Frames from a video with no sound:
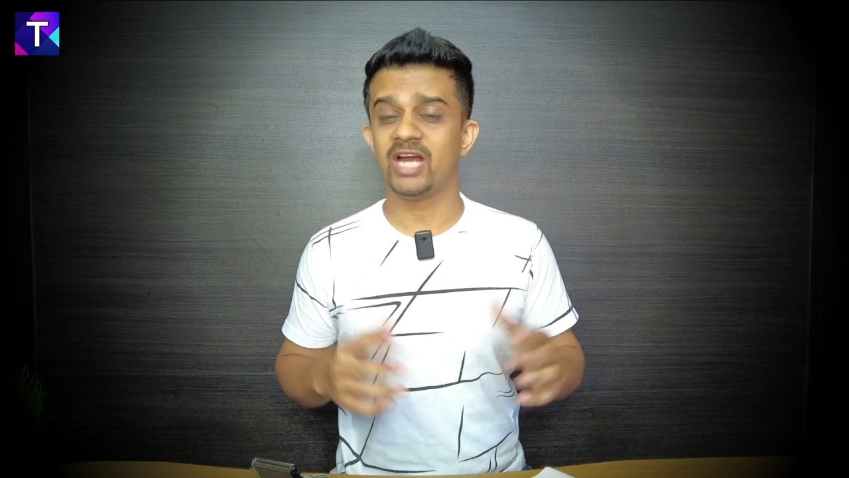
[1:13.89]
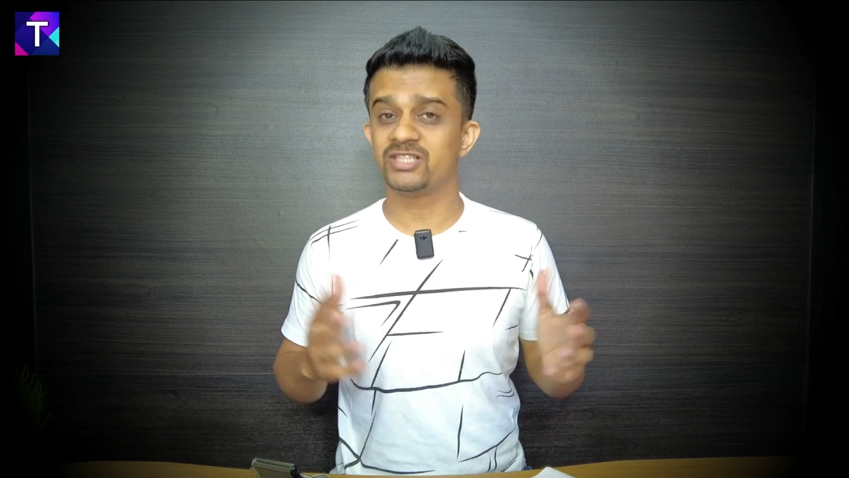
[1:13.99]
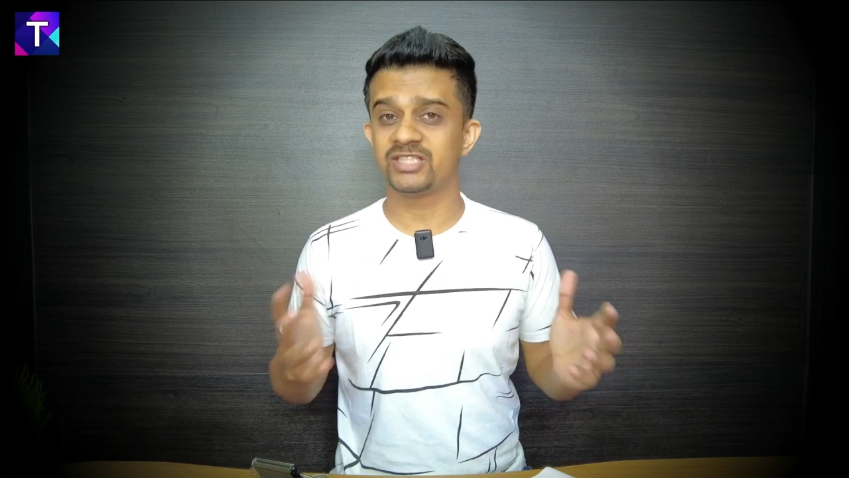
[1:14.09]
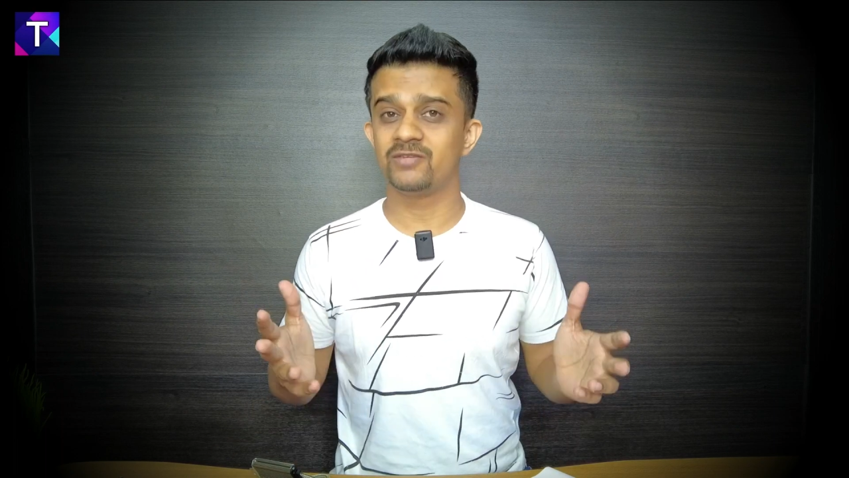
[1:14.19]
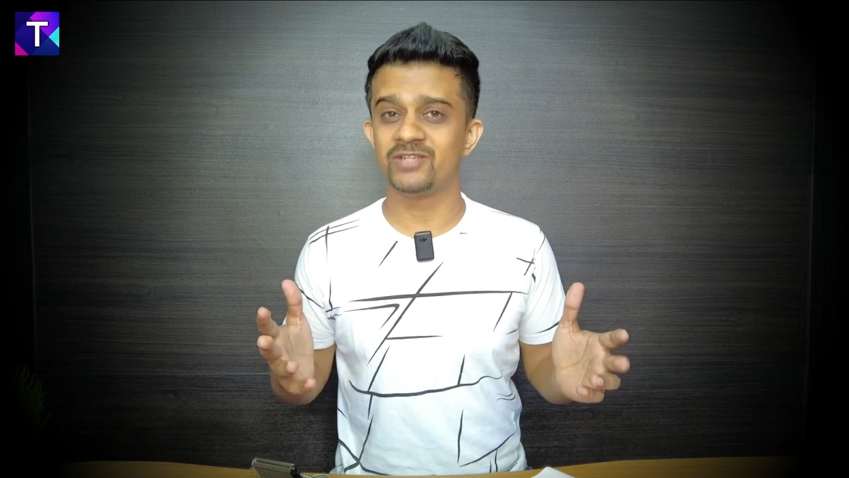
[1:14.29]

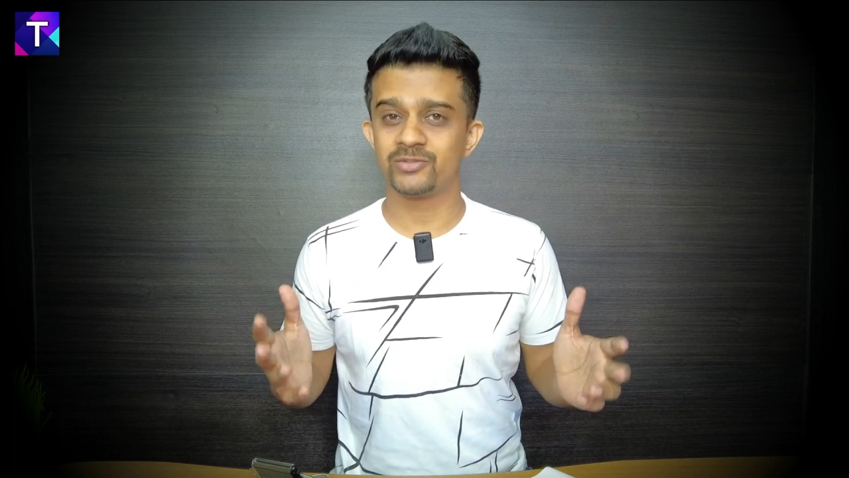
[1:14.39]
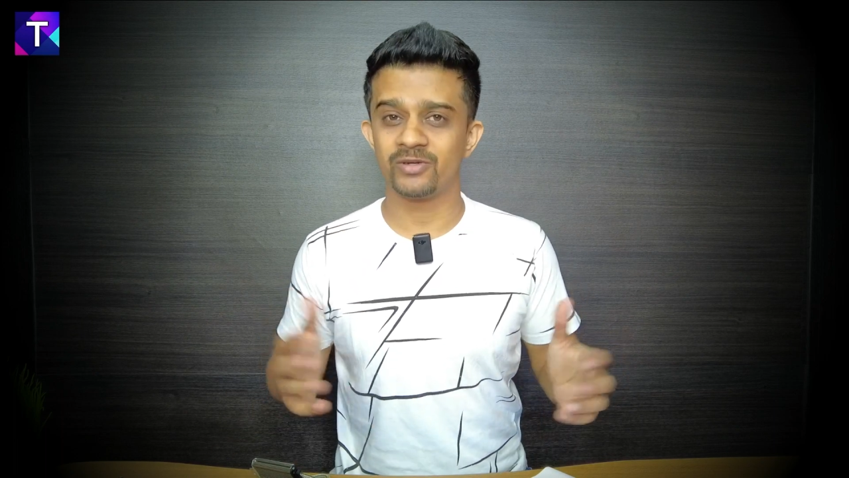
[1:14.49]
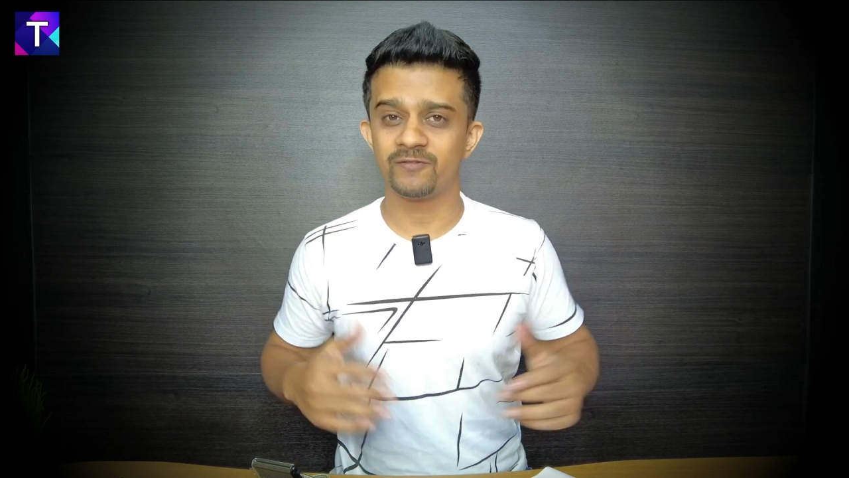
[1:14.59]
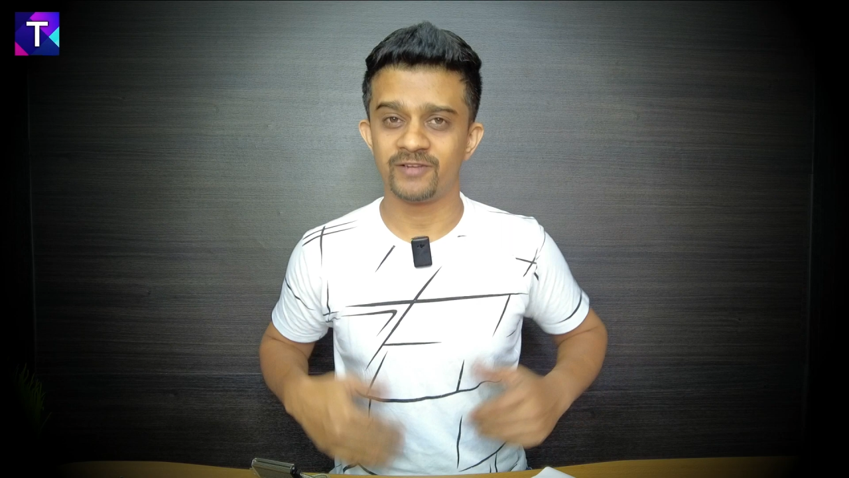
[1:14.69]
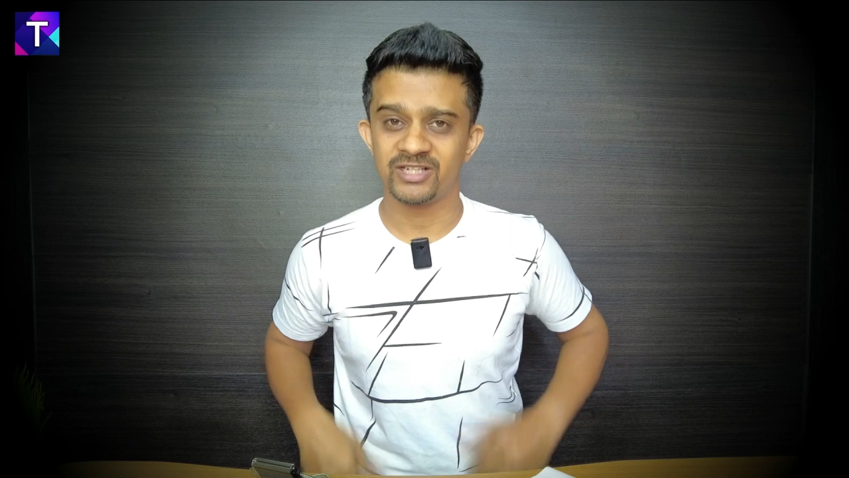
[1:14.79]
and see which
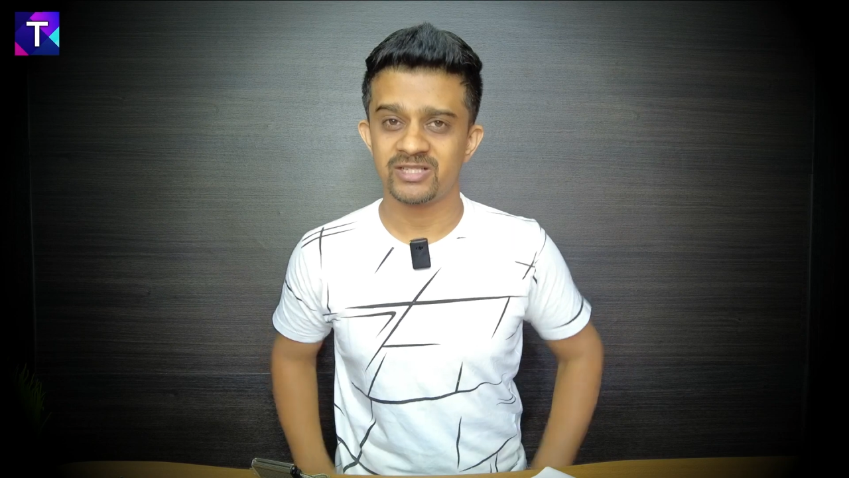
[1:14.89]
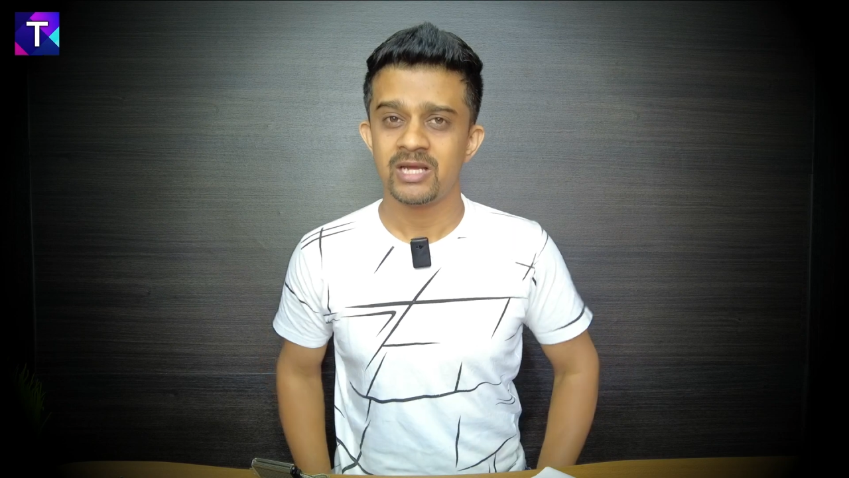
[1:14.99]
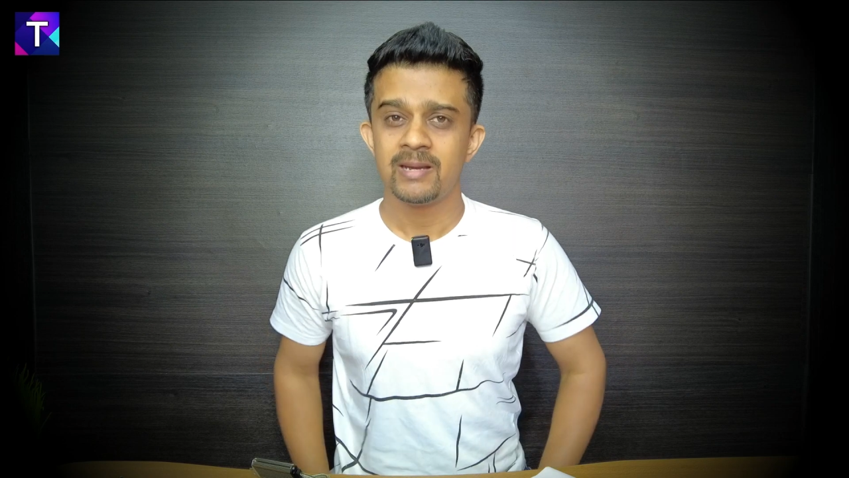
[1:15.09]
one fares